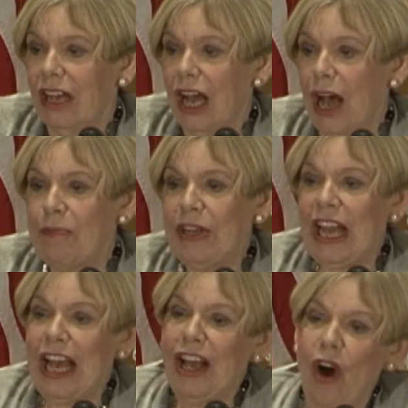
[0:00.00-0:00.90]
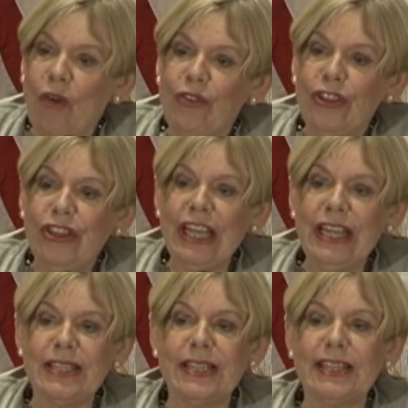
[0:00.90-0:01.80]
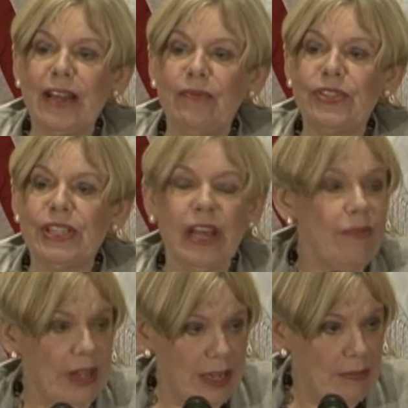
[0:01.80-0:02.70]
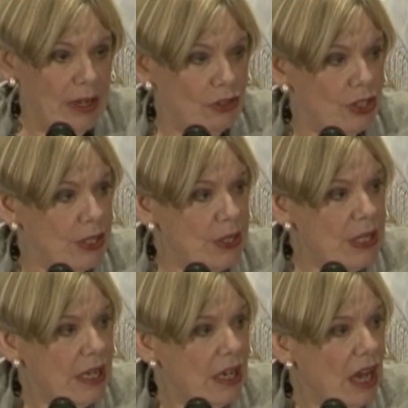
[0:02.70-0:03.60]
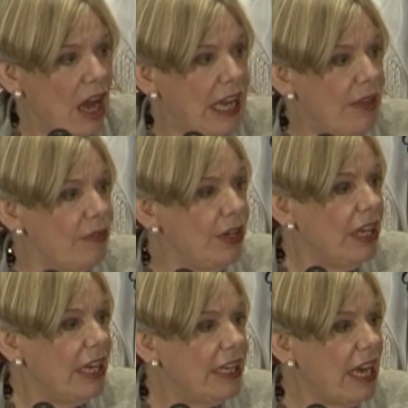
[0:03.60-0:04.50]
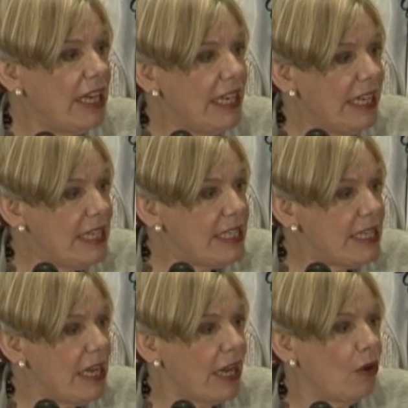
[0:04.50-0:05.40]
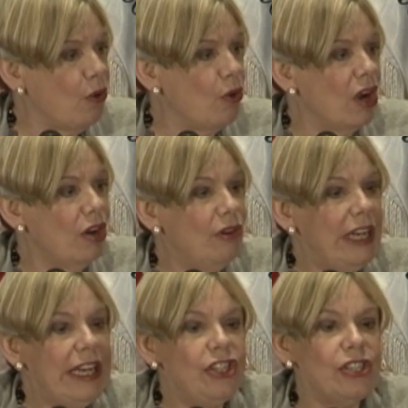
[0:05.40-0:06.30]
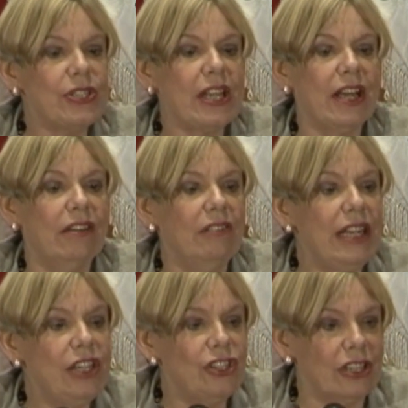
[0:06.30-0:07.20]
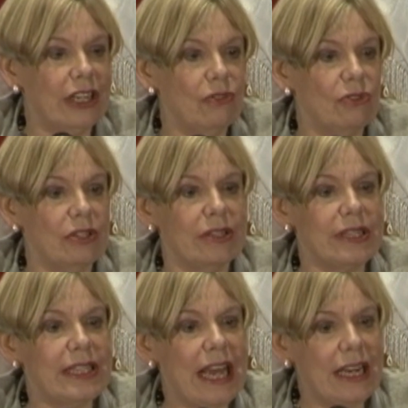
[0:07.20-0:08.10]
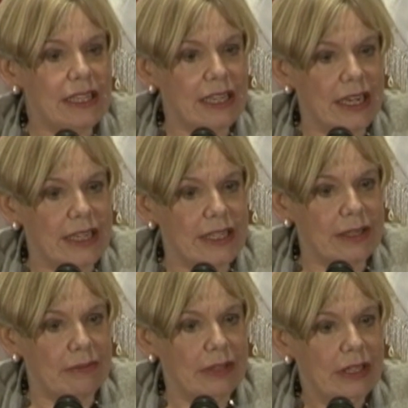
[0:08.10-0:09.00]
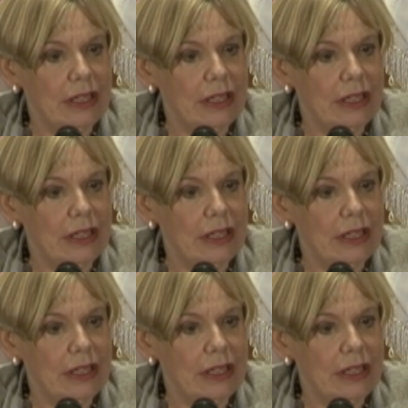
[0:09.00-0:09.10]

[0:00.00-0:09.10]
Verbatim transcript: Uh, but often these self-serving emotions are given an idealistic or a religious coloration in order to sanitize them.